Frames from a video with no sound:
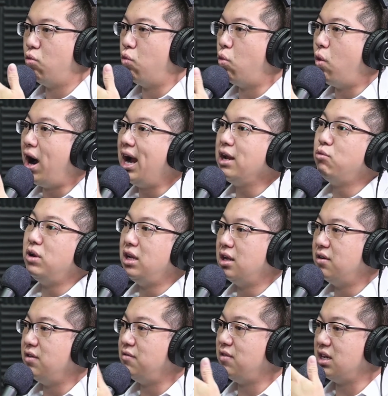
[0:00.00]
And why we
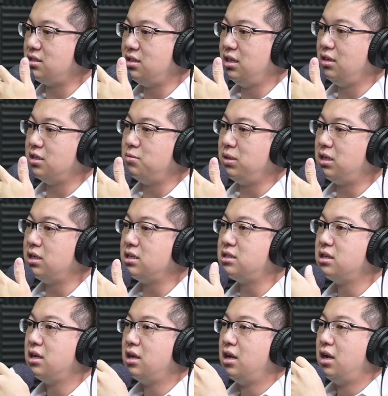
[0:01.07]
love investing is because